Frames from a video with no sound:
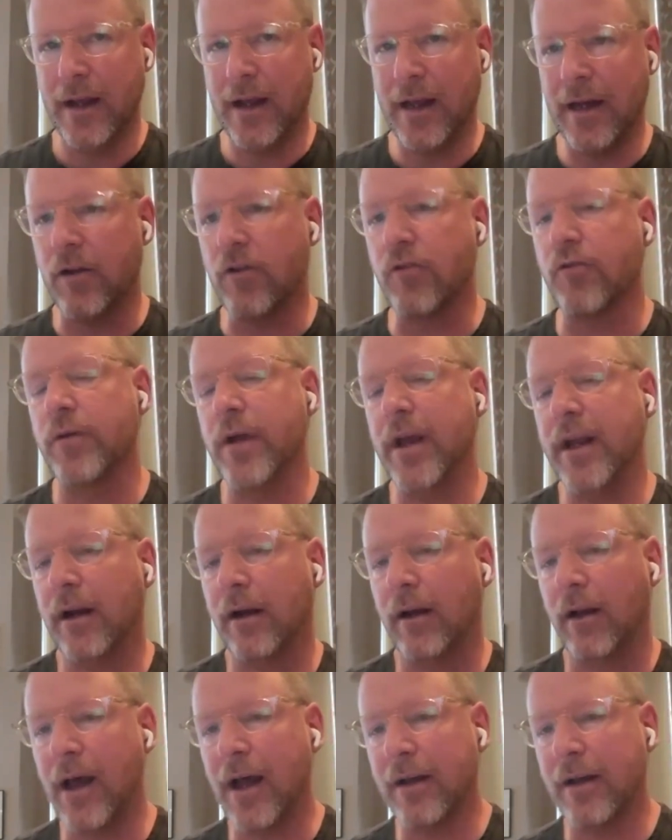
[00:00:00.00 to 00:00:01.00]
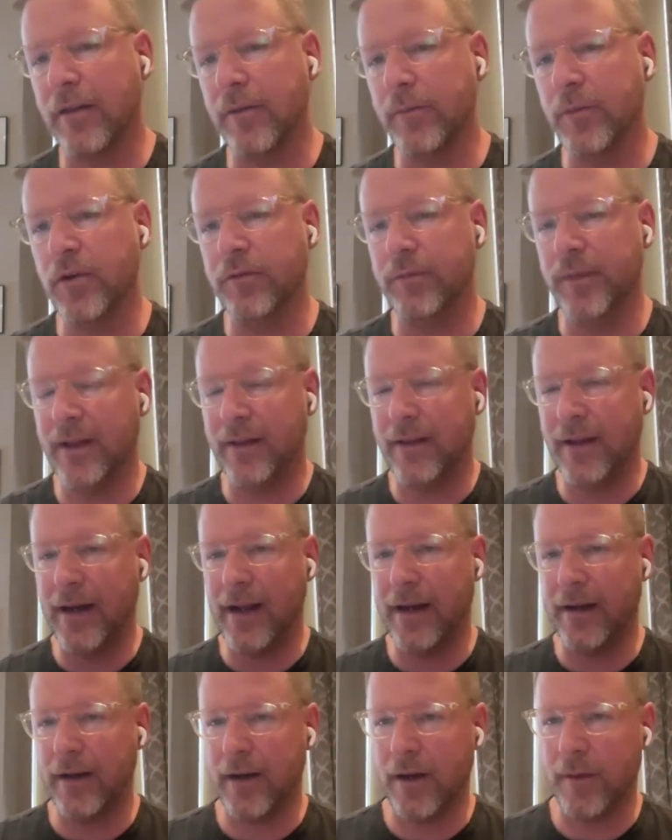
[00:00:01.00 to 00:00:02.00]
kind of created a lot of the movement that
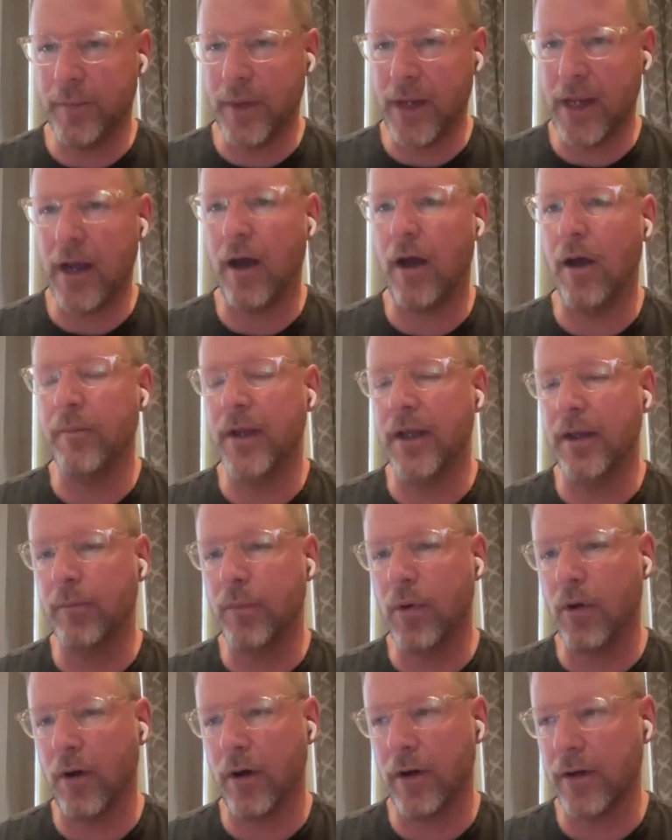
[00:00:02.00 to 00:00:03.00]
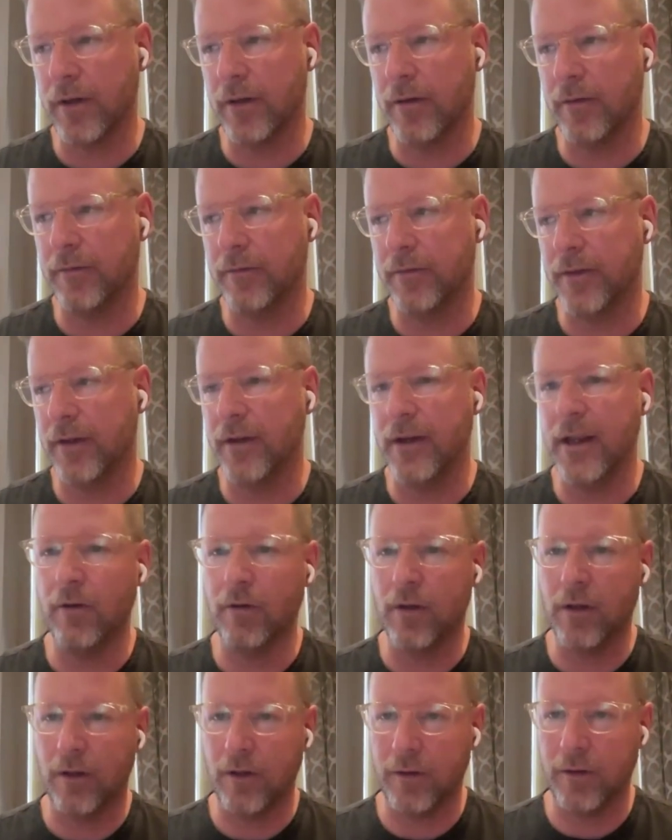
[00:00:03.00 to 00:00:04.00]
ended up becoming part of the
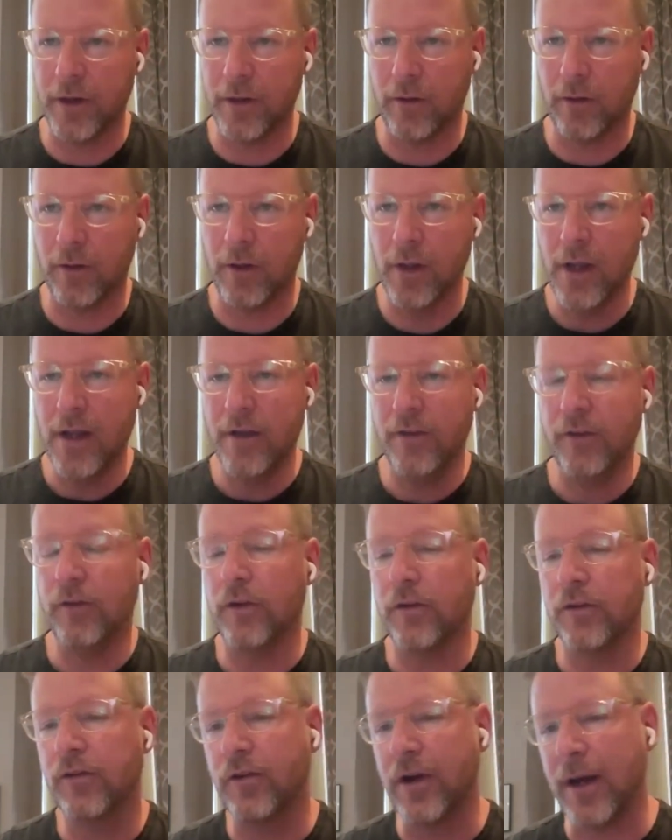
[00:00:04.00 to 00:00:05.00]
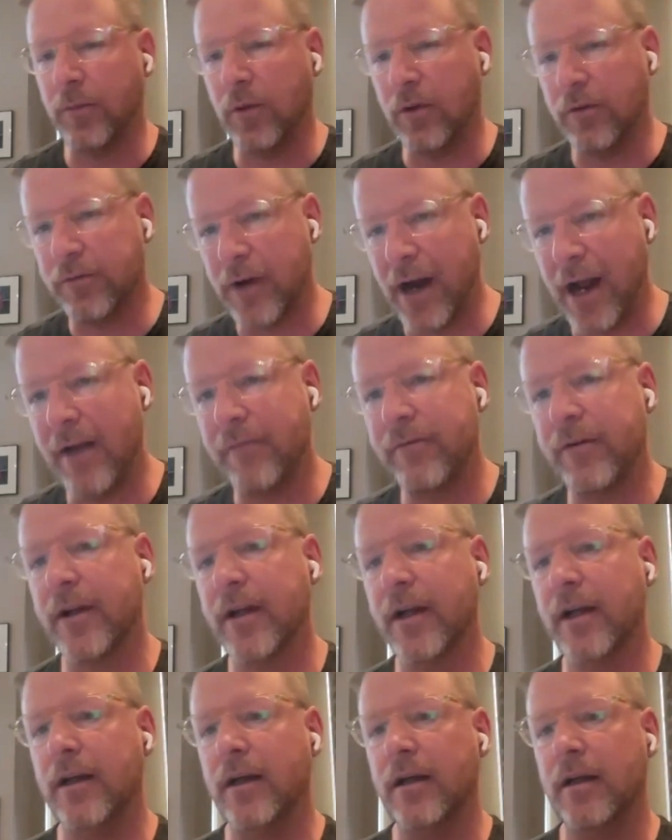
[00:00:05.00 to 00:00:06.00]
neo-colonial sort of scramble for
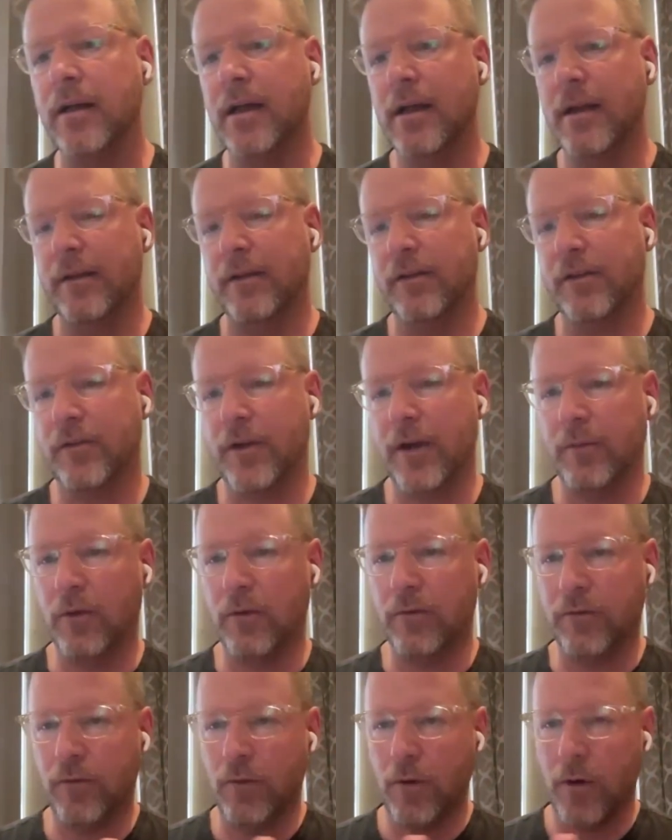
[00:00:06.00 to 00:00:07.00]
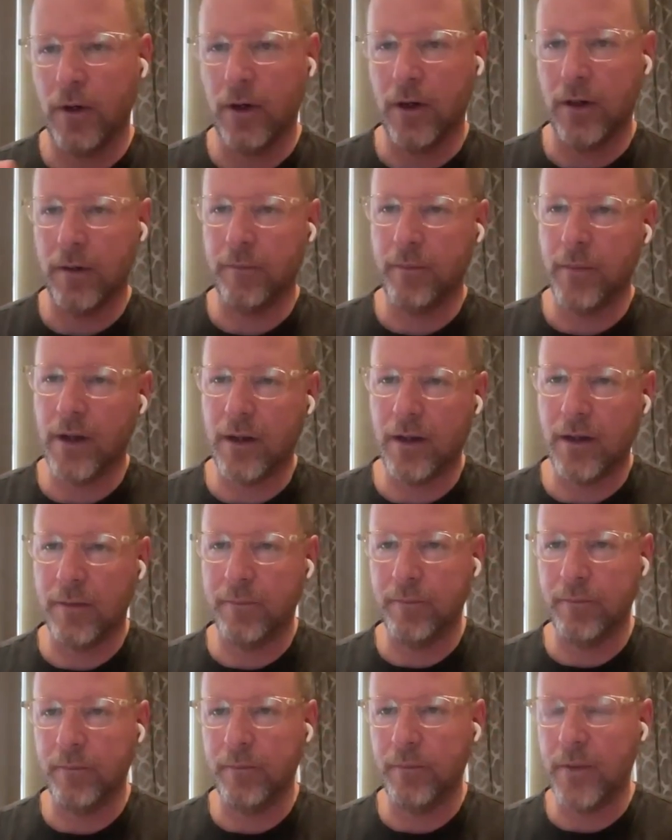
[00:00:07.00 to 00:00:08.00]
Africa, the scramble for
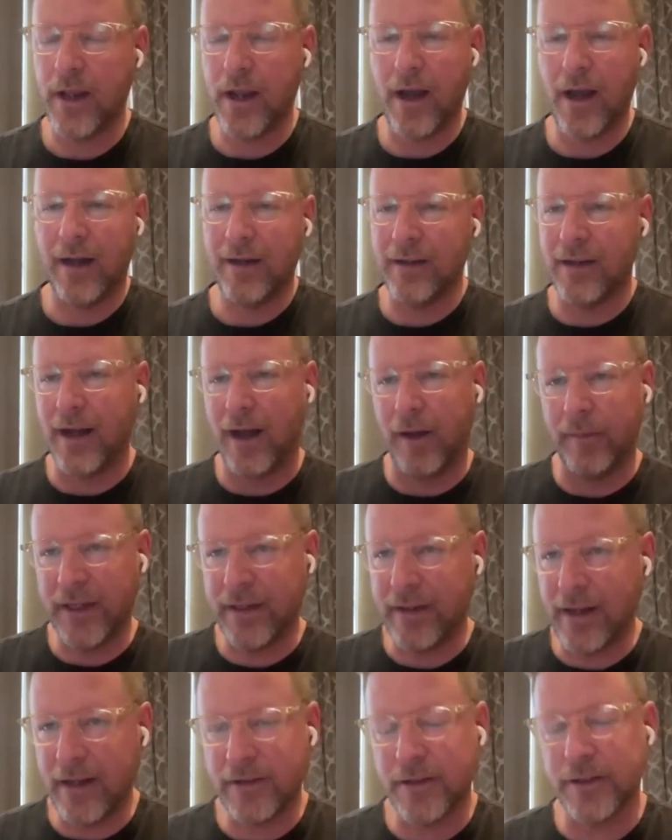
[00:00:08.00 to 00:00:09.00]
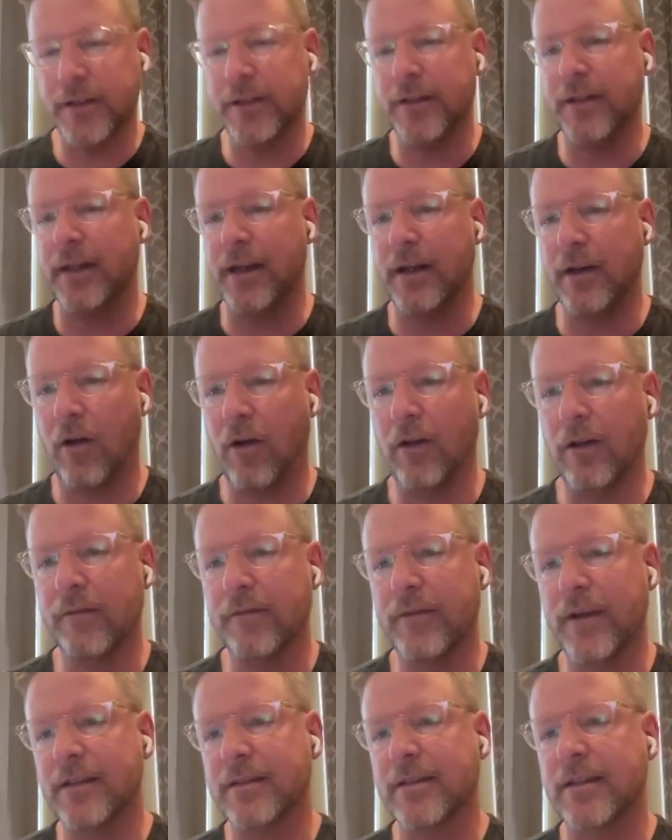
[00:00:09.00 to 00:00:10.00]
um, the uncommon desert, and all of
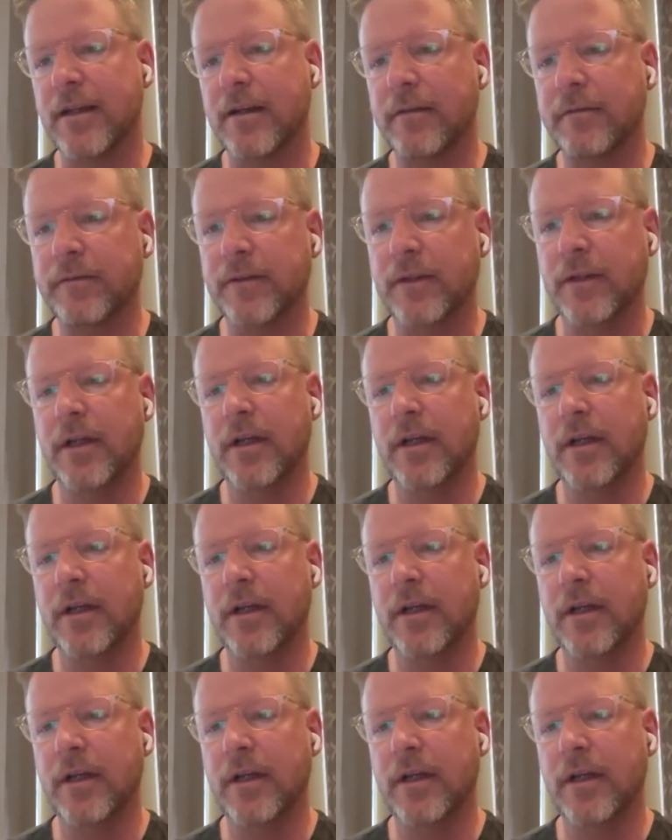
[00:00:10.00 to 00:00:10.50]
that stuff.